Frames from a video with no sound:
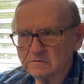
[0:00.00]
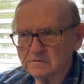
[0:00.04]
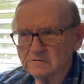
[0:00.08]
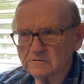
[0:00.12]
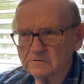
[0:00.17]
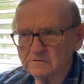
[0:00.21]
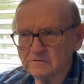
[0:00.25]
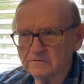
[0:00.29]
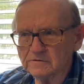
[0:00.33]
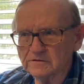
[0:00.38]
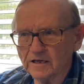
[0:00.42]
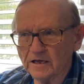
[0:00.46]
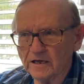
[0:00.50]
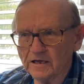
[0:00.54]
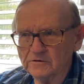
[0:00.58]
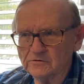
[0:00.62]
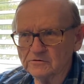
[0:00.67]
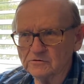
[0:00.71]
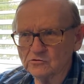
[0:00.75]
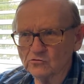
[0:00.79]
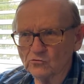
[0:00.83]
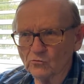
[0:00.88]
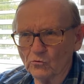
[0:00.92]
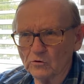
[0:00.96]

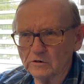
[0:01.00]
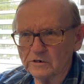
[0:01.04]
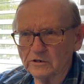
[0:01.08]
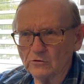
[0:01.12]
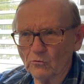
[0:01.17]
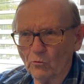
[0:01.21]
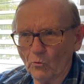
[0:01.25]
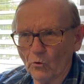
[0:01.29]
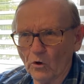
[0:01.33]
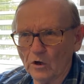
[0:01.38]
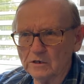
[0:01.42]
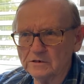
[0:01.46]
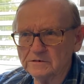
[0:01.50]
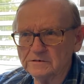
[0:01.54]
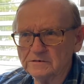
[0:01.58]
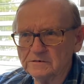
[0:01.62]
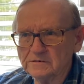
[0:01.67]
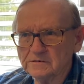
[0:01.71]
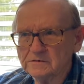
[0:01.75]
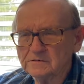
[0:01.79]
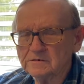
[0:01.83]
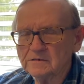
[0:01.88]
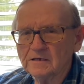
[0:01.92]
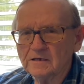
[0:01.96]

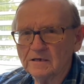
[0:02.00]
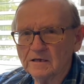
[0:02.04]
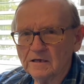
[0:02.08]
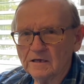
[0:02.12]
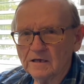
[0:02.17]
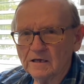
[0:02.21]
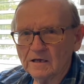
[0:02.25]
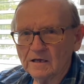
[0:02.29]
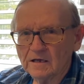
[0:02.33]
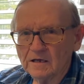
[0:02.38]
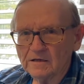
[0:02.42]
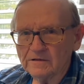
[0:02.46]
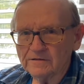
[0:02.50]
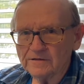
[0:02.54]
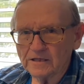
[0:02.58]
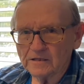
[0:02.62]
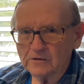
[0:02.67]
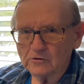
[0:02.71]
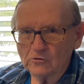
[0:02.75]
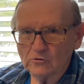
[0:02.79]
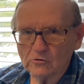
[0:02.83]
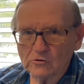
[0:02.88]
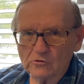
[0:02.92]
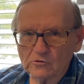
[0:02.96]
2021
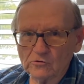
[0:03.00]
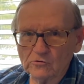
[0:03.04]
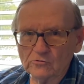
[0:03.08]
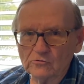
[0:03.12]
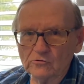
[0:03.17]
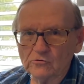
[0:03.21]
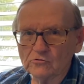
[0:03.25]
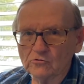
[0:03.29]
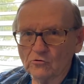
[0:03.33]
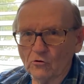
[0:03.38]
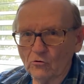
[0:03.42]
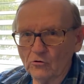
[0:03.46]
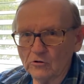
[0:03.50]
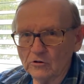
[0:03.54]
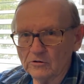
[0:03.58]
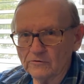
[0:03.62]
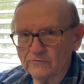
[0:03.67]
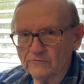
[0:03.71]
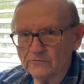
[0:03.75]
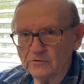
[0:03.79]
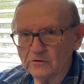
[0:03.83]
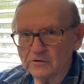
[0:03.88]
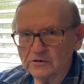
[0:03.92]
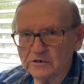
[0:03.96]
that'll include all
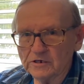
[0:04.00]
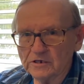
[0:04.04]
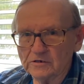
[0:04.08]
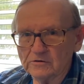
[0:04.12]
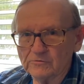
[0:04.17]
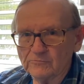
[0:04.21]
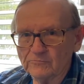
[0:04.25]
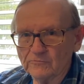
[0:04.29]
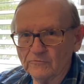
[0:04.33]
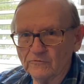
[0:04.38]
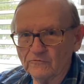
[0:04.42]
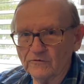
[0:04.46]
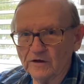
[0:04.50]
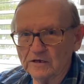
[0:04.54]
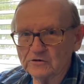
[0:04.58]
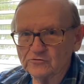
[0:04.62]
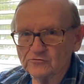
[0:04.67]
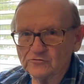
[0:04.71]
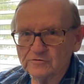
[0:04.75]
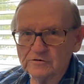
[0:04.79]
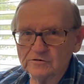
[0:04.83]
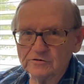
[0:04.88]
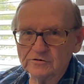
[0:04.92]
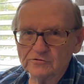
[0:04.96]
of the
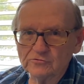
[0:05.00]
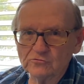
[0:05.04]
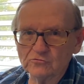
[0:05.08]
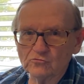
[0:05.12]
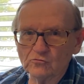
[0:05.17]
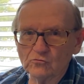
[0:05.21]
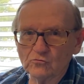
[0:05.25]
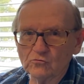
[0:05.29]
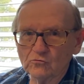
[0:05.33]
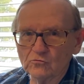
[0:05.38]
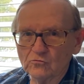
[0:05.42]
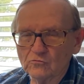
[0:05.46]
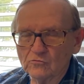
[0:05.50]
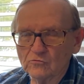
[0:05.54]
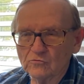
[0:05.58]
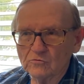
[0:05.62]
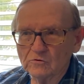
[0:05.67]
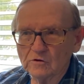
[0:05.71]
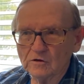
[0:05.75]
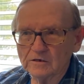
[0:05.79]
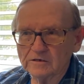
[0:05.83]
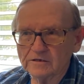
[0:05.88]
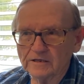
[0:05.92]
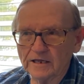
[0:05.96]
veterans who
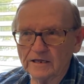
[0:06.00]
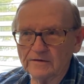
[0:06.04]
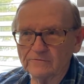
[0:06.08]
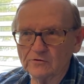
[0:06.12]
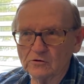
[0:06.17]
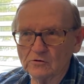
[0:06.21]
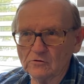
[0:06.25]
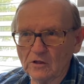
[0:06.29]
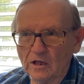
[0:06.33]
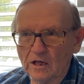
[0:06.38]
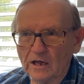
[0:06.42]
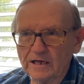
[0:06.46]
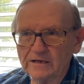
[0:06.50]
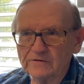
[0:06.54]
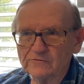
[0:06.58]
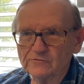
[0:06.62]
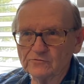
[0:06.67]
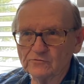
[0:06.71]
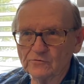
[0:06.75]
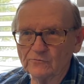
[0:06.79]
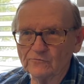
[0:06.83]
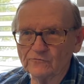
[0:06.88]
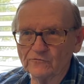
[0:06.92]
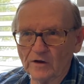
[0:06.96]
gave their lives
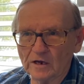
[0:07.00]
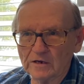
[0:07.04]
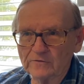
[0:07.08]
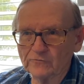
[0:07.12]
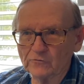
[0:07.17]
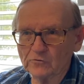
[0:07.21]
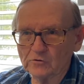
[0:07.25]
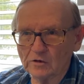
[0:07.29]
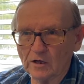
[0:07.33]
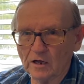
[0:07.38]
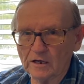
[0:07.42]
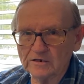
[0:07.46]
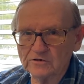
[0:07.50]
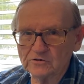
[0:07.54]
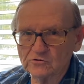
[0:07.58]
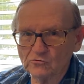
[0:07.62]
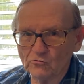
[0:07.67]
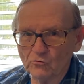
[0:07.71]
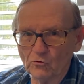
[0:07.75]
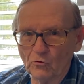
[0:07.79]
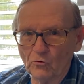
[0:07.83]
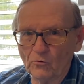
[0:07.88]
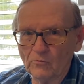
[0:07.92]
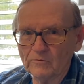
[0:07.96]
from Frankfurt High
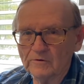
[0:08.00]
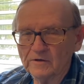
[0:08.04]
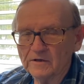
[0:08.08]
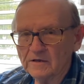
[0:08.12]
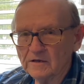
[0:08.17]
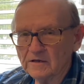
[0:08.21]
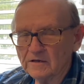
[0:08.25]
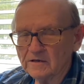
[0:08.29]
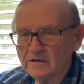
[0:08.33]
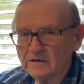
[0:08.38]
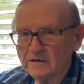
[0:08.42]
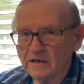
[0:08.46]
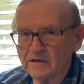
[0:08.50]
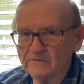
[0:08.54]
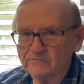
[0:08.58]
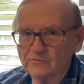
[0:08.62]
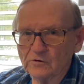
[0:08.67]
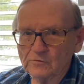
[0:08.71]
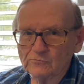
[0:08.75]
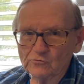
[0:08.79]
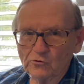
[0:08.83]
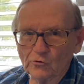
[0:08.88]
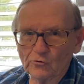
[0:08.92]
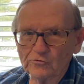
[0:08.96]
School and
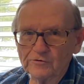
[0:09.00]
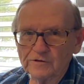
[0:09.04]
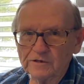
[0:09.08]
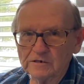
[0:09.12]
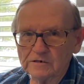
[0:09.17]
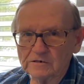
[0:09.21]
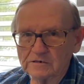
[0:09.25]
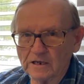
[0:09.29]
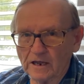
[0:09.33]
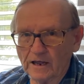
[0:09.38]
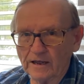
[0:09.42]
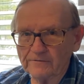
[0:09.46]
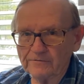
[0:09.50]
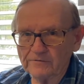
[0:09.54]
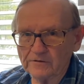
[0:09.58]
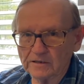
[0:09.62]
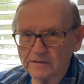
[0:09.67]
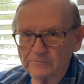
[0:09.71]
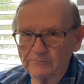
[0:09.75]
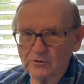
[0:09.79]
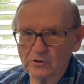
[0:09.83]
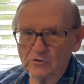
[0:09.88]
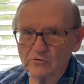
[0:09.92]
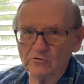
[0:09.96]
from Northeast
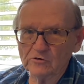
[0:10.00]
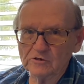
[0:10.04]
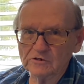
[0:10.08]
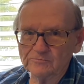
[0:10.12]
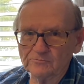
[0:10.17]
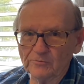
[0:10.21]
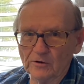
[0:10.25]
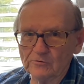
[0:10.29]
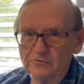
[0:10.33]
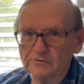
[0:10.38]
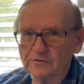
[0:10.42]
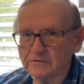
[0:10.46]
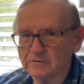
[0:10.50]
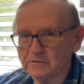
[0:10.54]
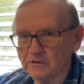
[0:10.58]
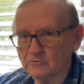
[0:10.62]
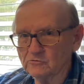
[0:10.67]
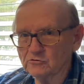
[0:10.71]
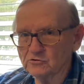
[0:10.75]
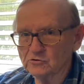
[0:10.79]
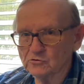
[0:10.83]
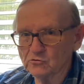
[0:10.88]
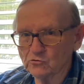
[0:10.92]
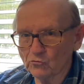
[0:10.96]
Catholic, because both of
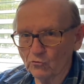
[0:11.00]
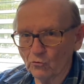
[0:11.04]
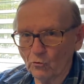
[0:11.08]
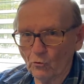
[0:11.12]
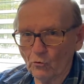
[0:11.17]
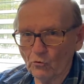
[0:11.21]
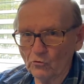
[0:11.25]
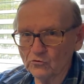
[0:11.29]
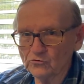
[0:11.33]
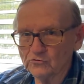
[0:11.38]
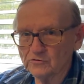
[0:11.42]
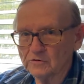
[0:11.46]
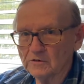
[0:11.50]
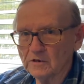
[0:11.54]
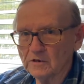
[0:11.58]
those schools